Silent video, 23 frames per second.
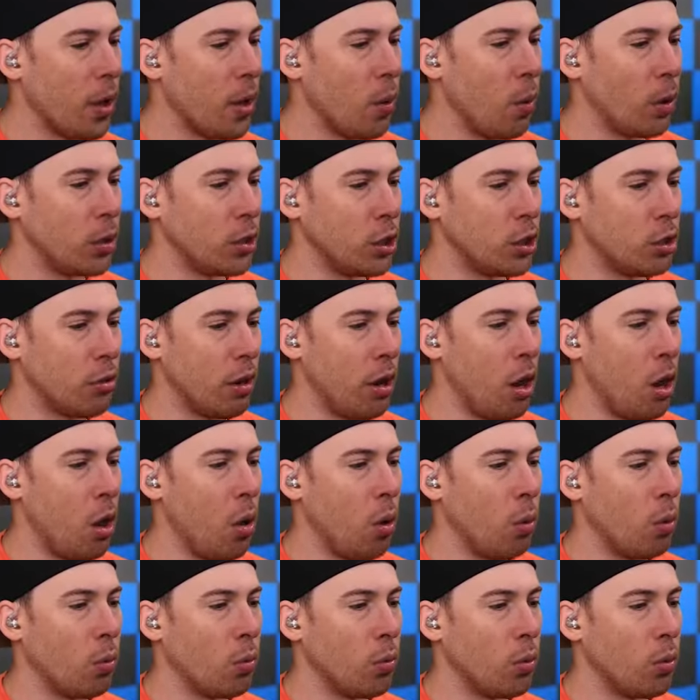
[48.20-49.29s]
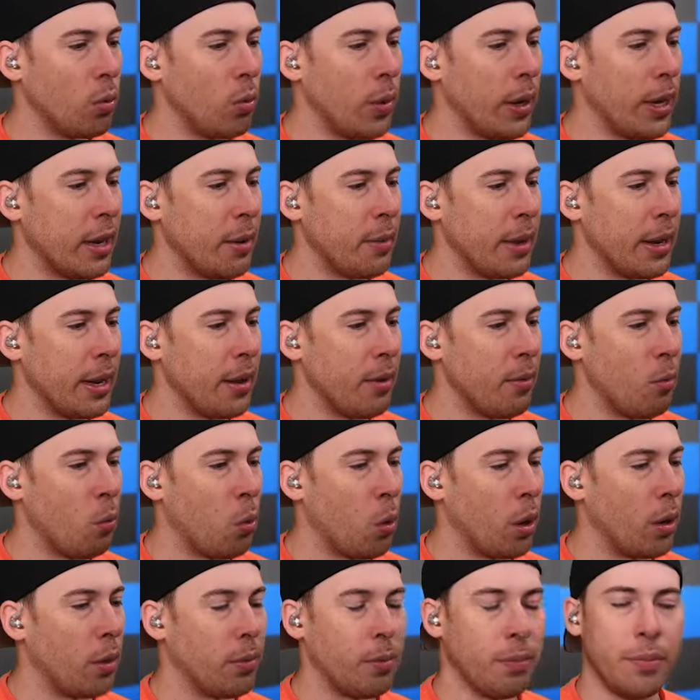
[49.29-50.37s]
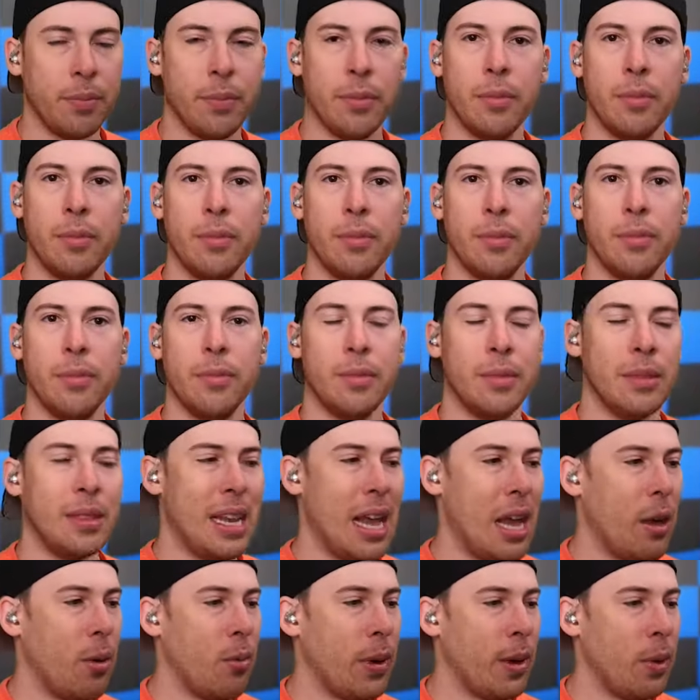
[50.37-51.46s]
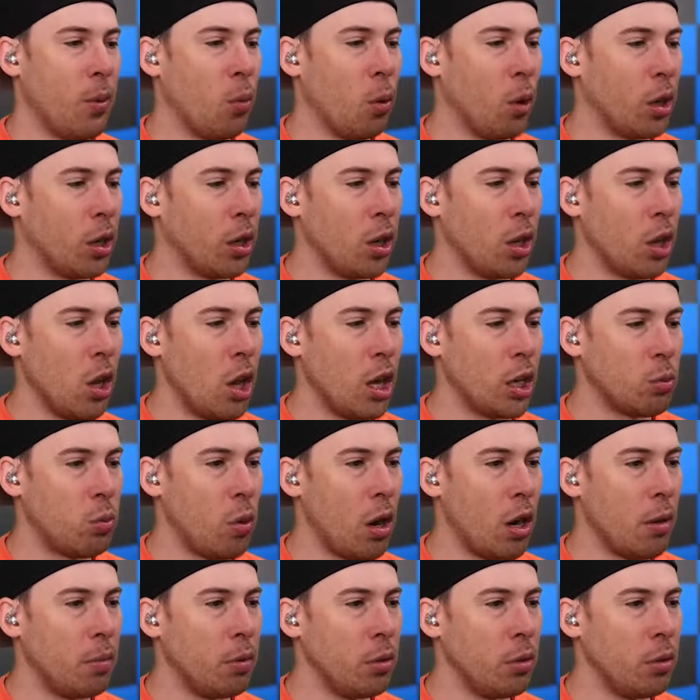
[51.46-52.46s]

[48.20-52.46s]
he wants to try. Oh, wait a minute. We're... Not, wait, we're going to launch water